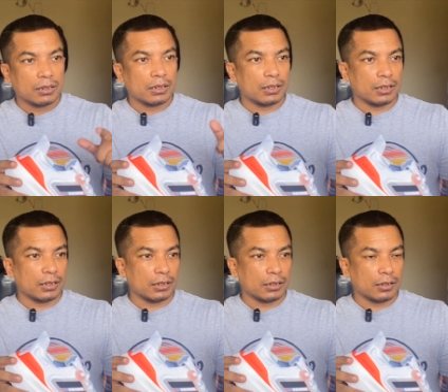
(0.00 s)

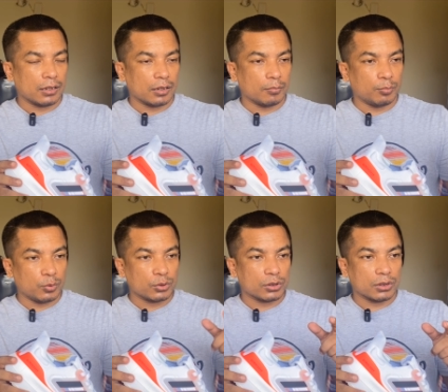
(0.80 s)
and
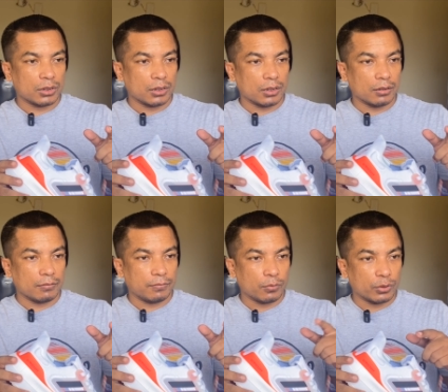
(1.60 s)
Boost
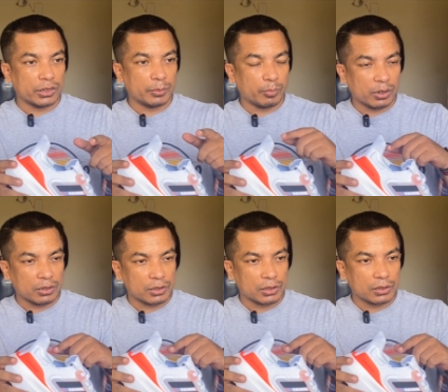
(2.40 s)
4D
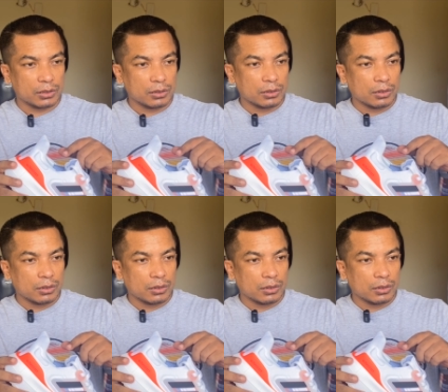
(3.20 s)
Pulse.